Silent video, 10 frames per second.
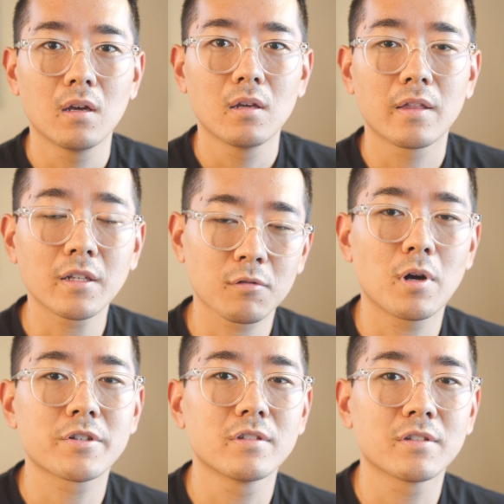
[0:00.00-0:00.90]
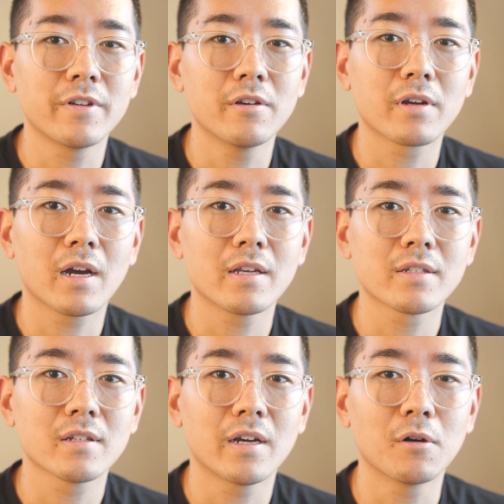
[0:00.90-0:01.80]
Thanks for watching this video,
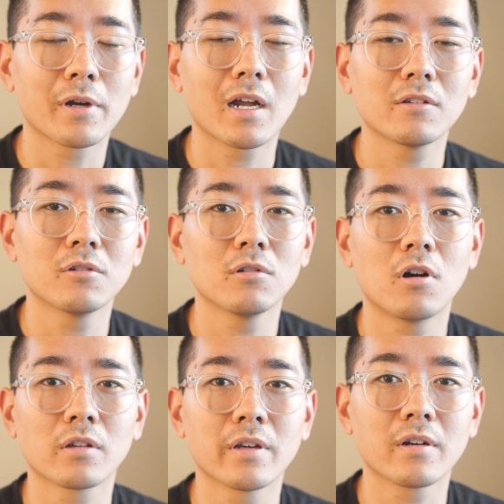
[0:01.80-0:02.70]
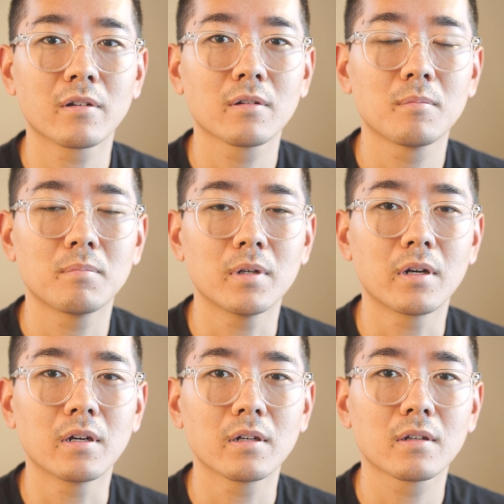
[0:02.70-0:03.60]
guys. I know it got a little long there, but
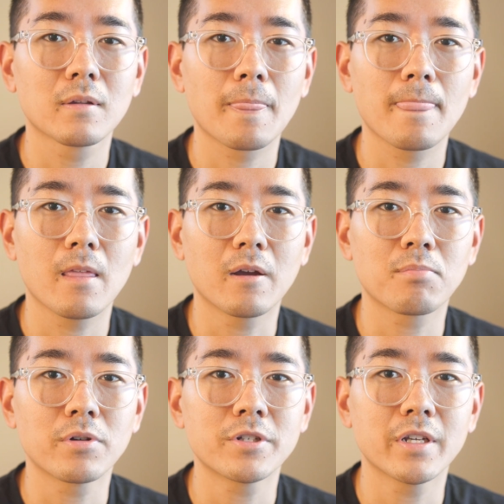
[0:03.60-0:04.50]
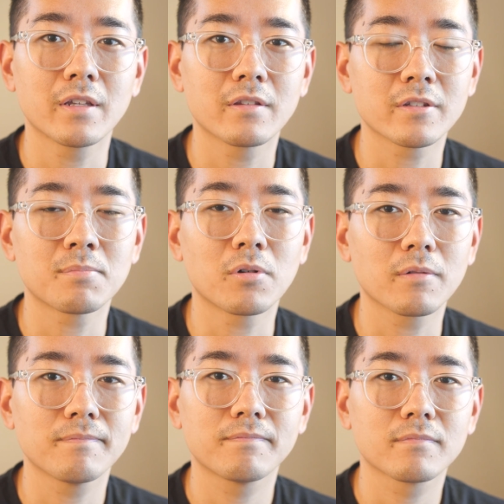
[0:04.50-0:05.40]
I appreciate the
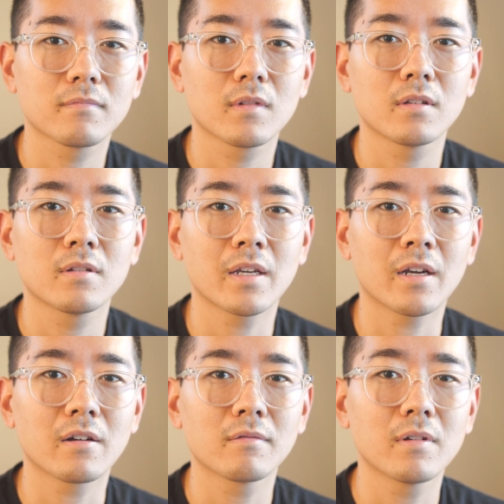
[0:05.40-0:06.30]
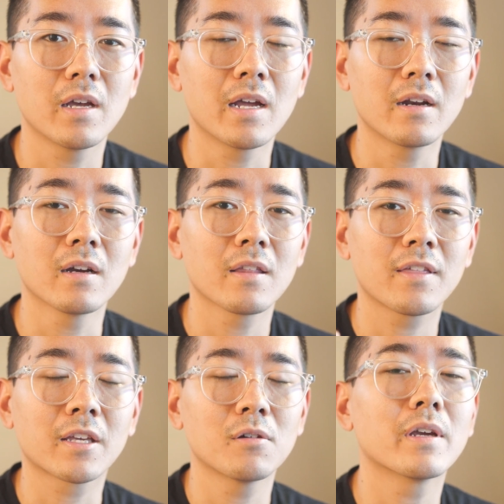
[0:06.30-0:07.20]
support. Take care, and
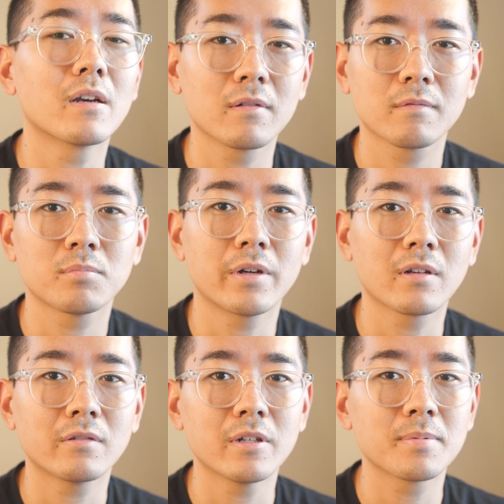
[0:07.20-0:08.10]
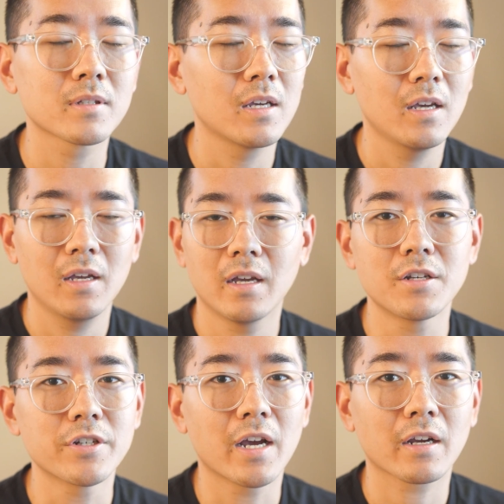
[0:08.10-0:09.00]
thank you again, Planet Eclipse
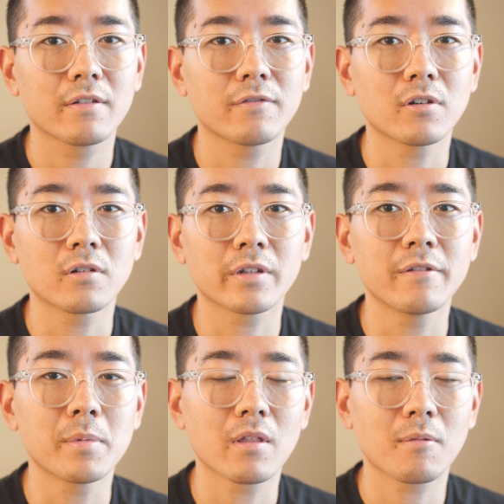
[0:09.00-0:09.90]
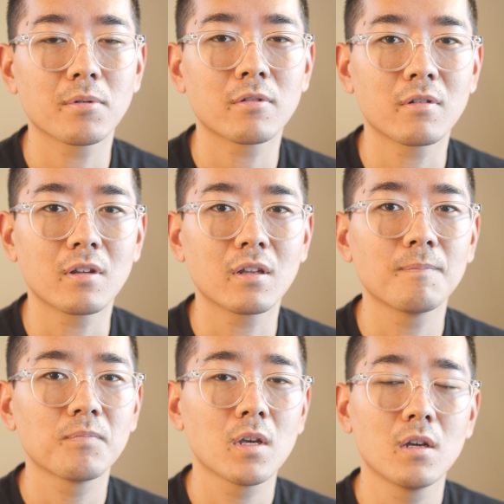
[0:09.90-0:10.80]
and Jack, for giving me the opportunity
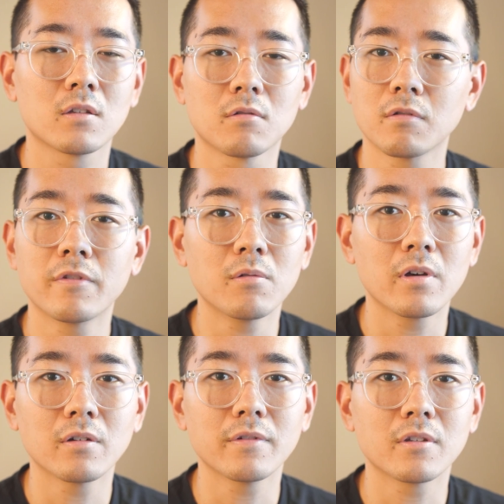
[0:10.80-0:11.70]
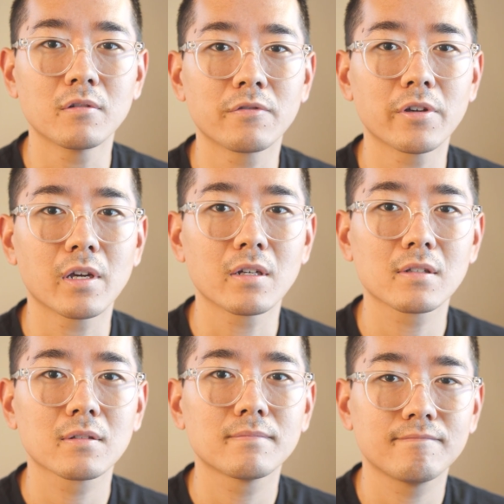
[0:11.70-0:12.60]
to review the LV2 for you guys.